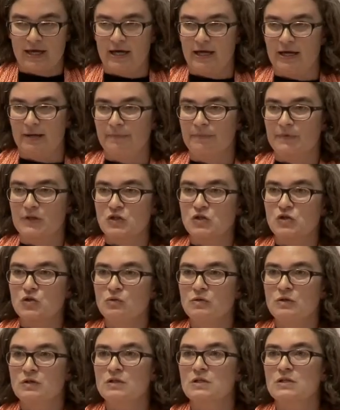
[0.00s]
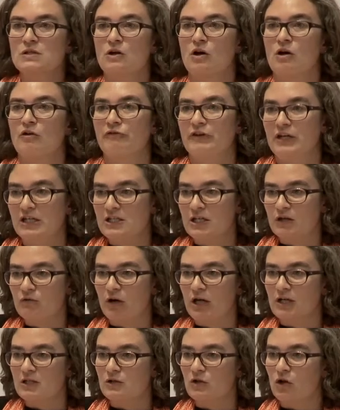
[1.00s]
um, the students of
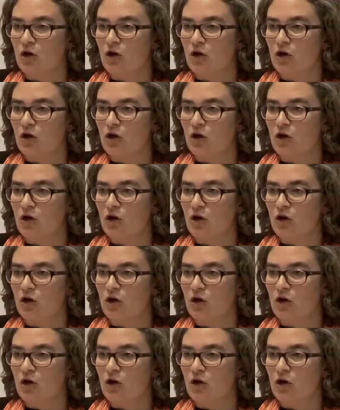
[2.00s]
Integrated